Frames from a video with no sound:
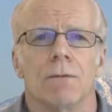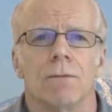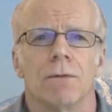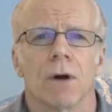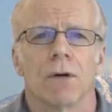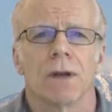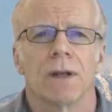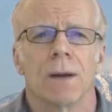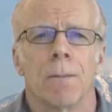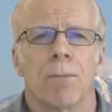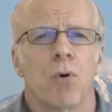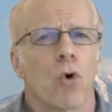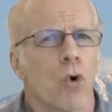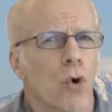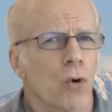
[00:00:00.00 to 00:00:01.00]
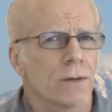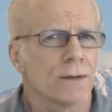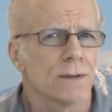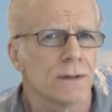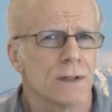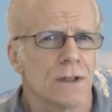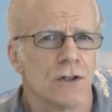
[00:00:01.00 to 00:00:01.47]
very
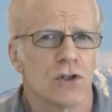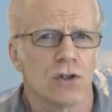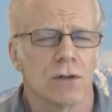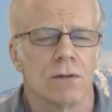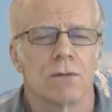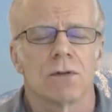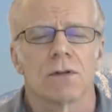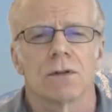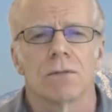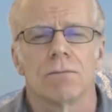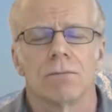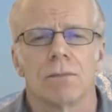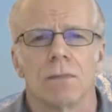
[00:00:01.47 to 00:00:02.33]
important issues